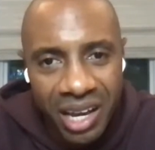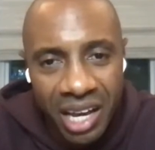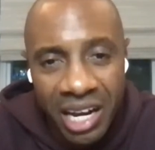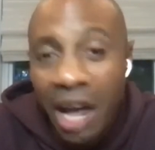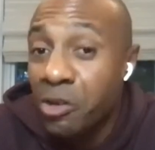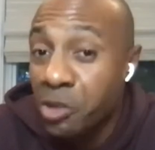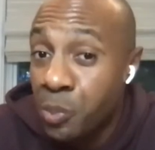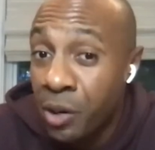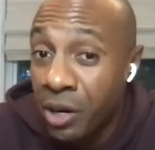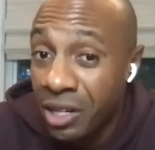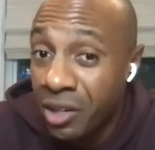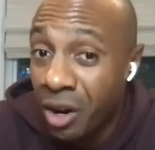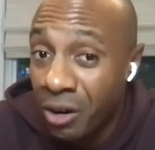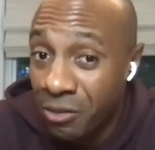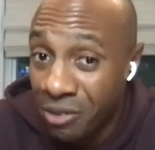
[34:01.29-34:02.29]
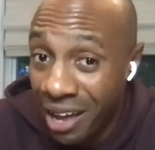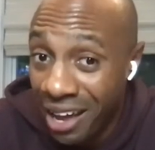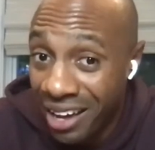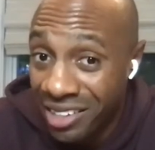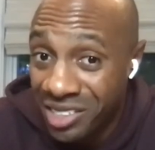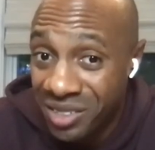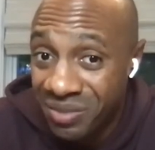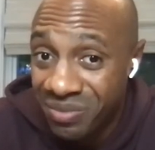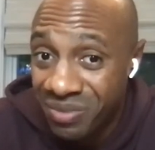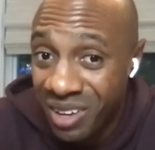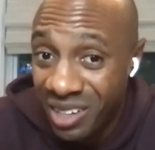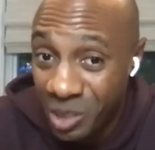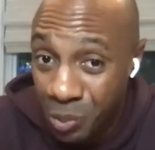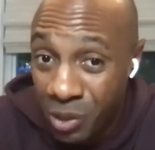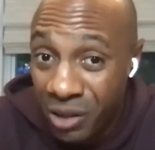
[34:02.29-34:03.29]
and I was pretty darn fast.
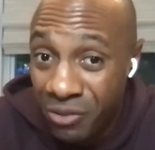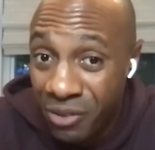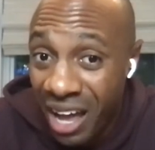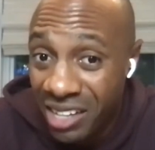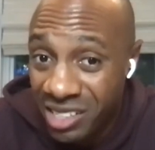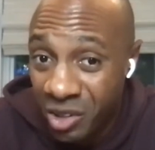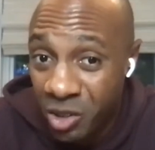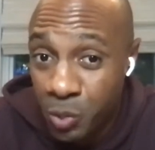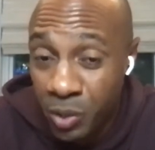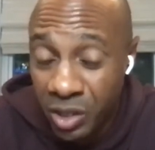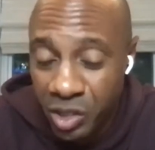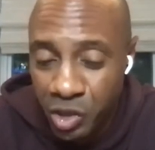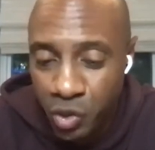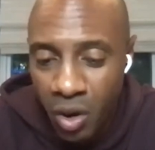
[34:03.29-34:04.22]
I was pretty fast and I was pretty